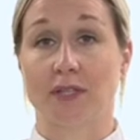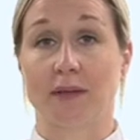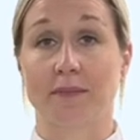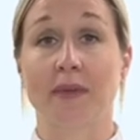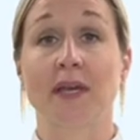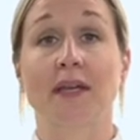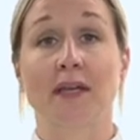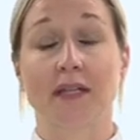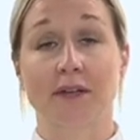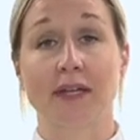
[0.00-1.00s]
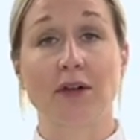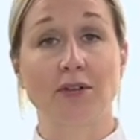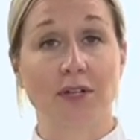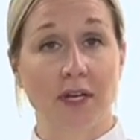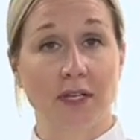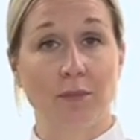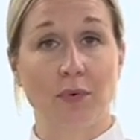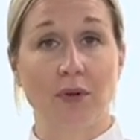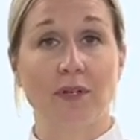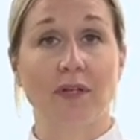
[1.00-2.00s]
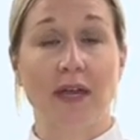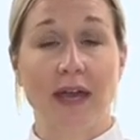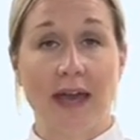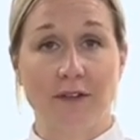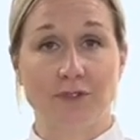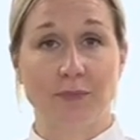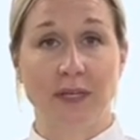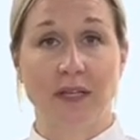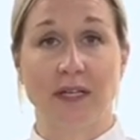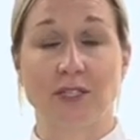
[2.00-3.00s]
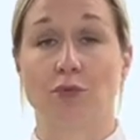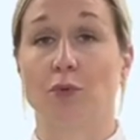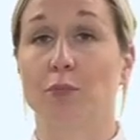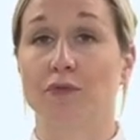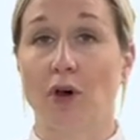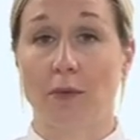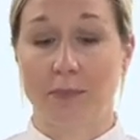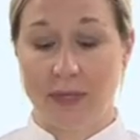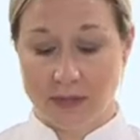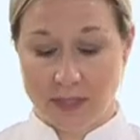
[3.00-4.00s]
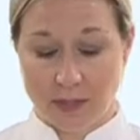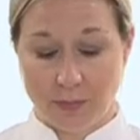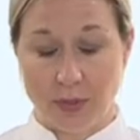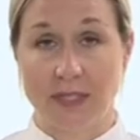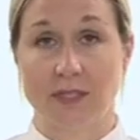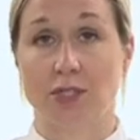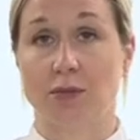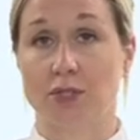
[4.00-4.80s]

them, clearing out your cutting board after peeling to remove all peels and debris to